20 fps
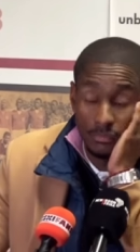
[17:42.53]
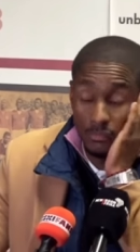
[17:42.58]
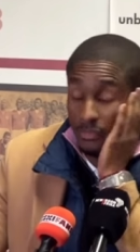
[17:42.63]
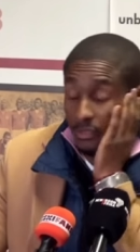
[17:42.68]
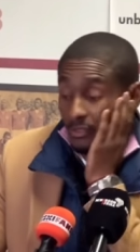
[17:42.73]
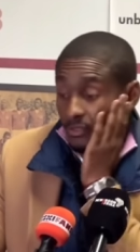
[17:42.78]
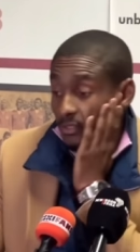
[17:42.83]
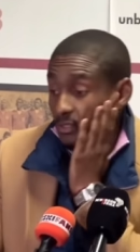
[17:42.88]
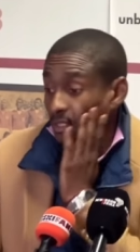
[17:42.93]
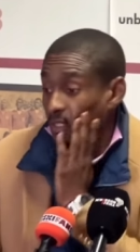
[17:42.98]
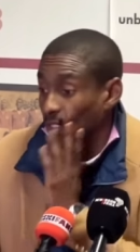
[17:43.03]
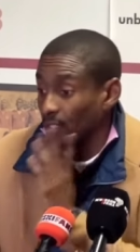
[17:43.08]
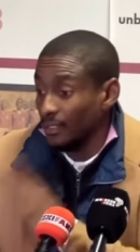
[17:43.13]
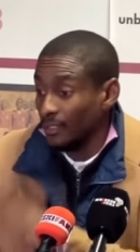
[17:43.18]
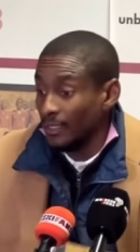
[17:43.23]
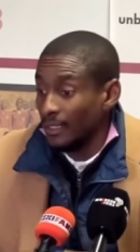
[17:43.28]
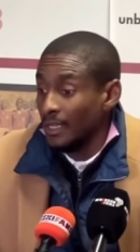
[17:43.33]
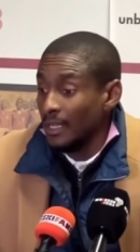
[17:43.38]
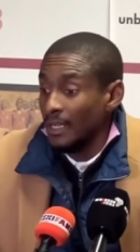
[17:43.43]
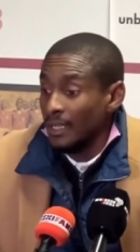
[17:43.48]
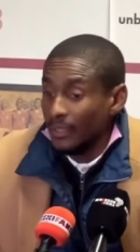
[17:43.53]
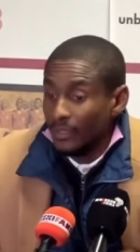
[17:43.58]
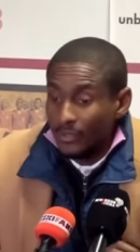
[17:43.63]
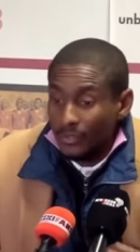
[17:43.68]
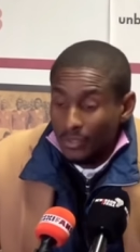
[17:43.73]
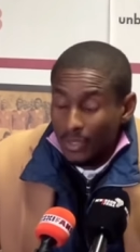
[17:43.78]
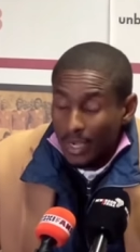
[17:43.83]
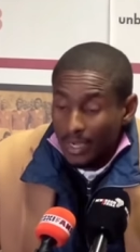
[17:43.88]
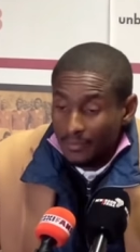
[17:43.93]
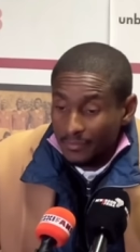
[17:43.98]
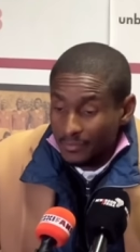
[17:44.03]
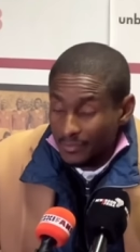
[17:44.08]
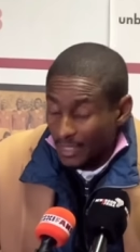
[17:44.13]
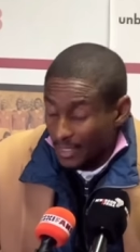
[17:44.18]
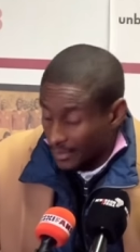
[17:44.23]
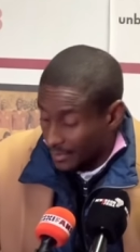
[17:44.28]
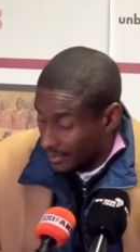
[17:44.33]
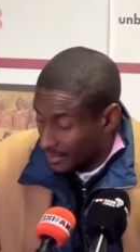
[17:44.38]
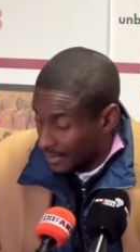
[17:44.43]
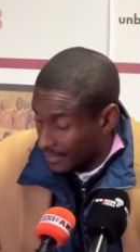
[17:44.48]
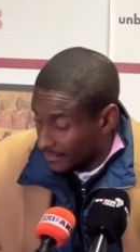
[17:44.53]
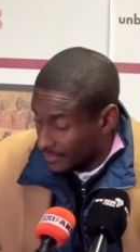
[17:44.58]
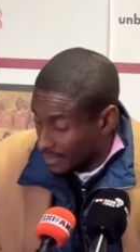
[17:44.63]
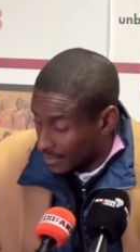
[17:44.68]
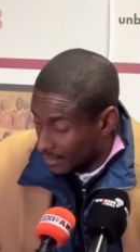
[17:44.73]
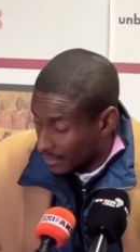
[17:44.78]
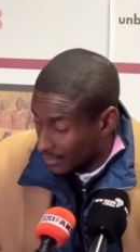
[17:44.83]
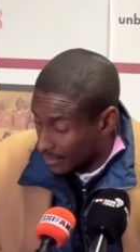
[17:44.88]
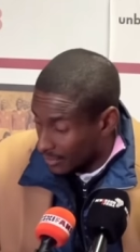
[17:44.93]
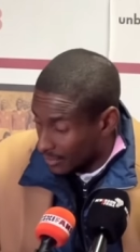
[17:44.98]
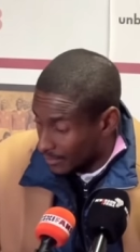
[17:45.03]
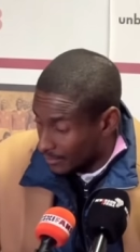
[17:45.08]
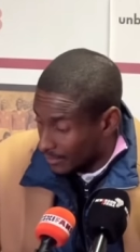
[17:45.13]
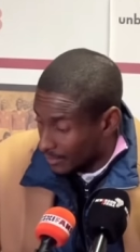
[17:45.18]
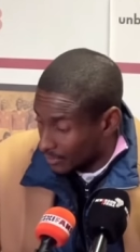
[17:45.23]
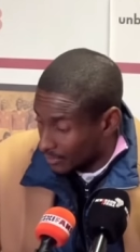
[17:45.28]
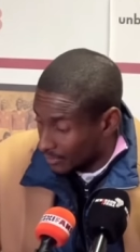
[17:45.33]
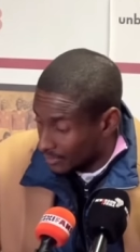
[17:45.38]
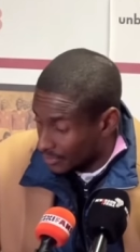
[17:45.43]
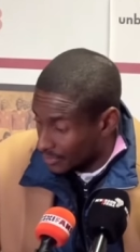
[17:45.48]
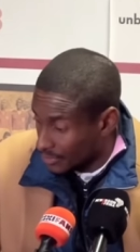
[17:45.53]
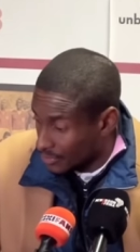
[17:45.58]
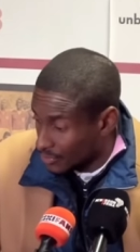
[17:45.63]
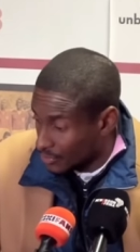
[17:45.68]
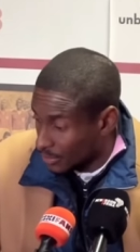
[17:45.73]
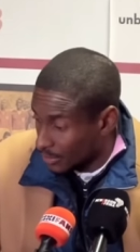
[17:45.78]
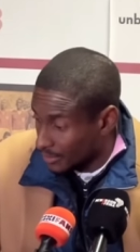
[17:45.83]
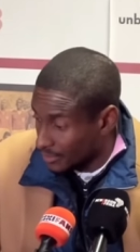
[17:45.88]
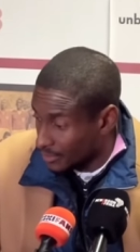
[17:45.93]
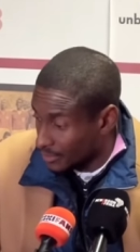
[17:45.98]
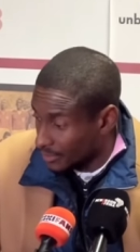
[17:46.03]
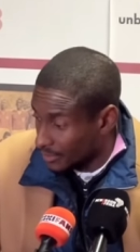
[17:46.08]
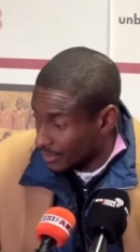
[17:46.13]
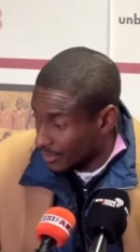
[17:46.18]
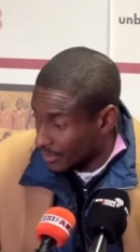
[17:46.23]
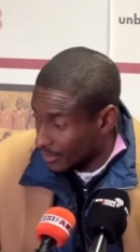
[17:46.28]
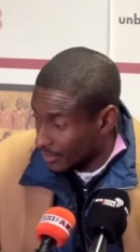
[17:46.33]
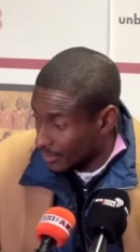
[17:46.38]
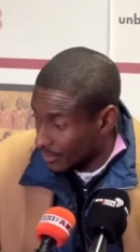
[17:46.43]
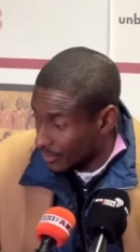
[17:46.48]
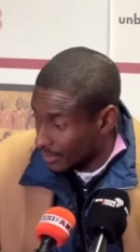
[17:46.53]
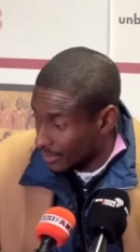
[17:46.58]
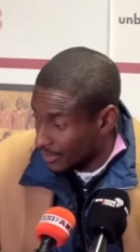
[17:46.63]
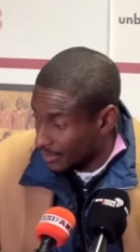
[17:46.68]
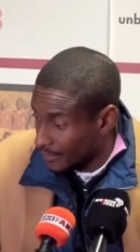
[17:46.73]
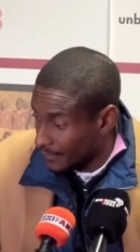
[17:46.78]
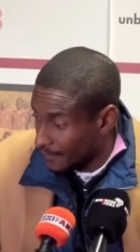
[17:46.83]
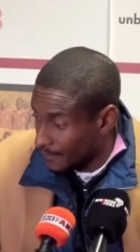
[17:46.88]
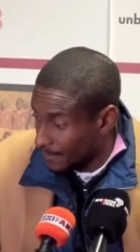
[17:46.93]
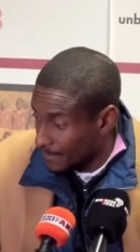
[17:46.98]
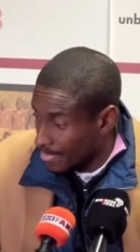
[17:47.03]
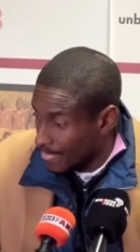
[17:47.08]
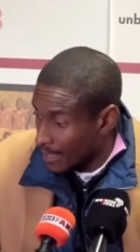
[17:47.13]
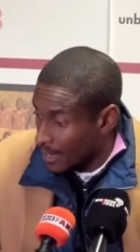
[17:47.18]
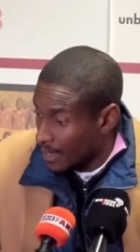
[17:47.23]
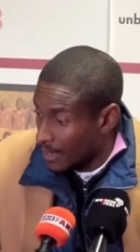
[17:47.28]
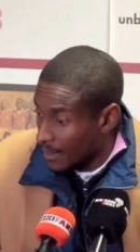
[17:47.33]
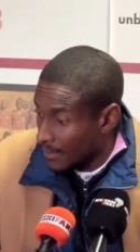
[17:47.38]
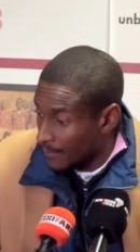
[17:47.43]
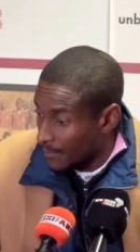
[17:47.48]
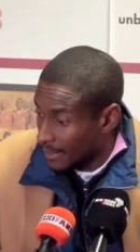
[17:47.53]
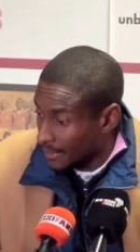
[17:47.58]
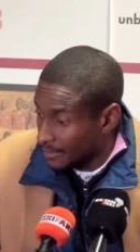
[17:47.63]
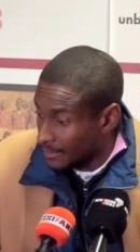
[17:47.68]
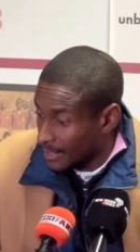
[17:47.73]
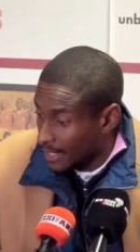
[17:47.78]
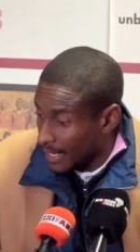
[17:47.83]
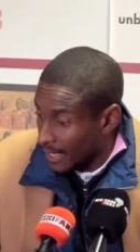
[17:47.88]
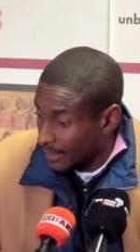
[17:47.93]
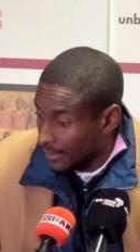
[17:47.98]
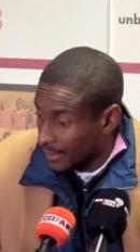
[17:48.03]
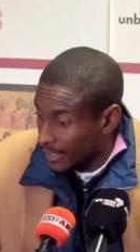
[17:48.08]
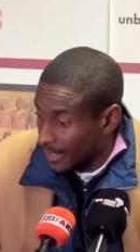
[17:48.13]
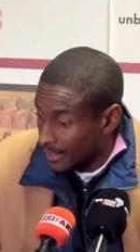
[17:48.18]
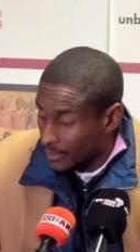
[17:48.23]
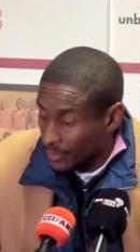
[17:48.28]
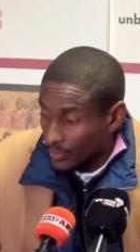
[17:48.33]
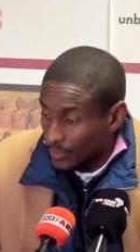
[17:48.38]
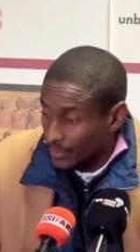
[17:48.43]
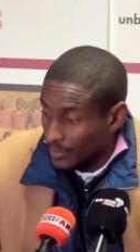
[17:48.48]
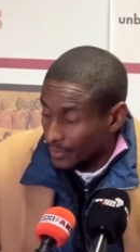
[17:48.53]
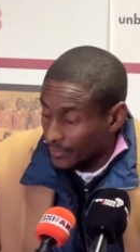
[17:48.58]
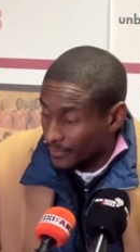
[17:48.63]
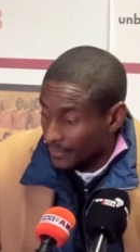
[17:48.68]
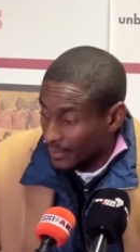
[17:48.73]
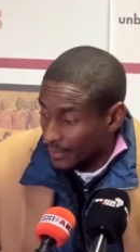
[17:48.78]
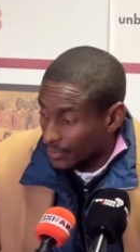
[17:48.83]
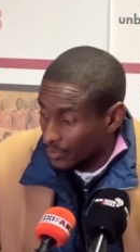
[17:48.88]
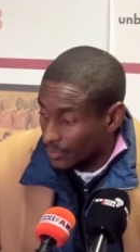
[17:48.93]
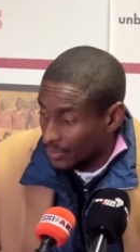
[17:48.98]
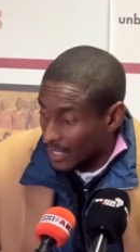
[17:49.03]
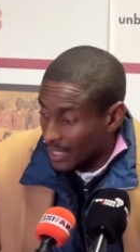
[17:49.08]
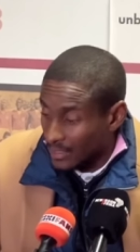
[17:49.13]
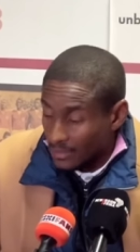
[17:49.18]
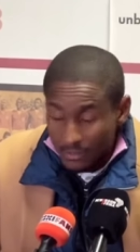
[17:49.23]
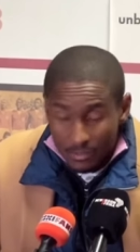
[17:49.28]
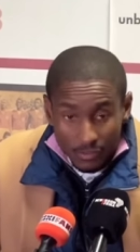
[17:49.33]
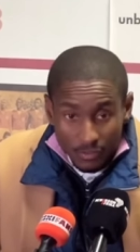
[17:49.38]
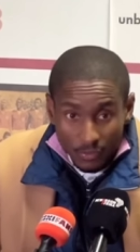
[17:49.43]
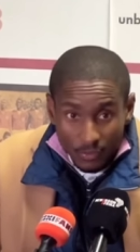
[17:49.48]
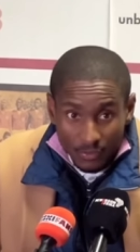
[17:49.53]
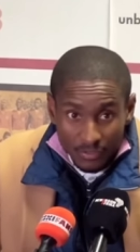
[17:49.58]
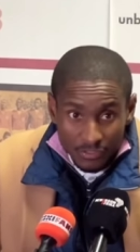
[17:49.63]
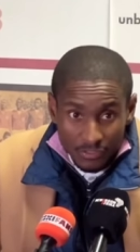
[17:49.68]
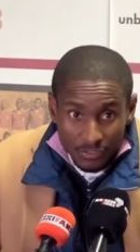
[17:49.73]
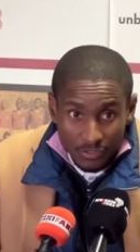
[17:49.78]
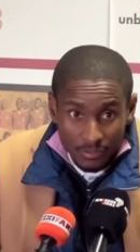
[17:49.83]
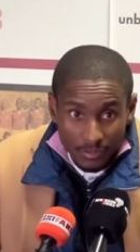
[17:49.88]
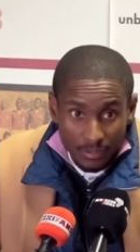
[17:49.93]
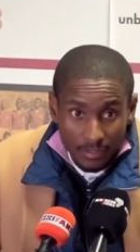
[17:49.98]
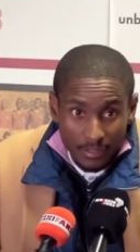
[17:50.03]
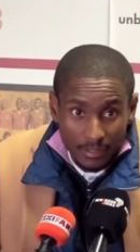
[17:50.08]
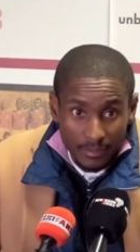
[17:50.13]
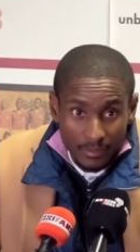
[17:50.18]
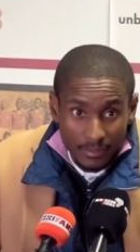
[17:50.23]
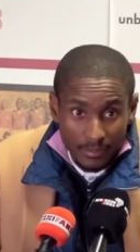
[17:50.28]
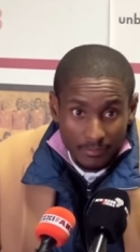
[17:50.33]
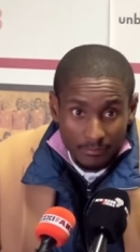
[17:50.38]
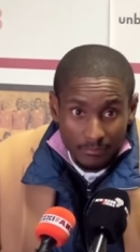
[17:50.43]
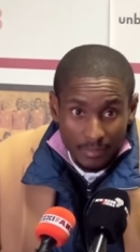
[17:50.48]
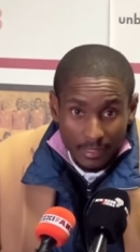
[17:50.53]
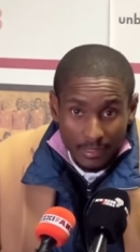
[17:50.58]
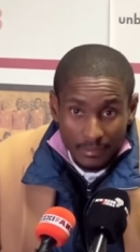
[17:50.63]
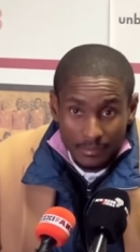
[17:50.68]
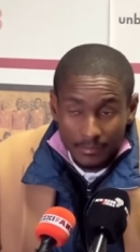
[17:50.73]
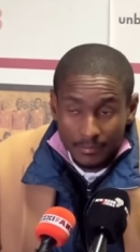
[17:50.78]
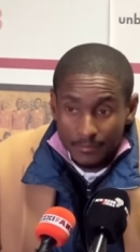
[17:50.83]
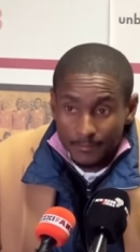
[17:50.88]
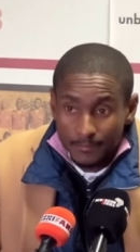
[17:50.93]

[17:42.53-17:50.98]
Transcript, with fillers: Uh, you know, I've, i think I've said a lot about this situation uh, already, but I, I know if I don't answer your question, it, it might,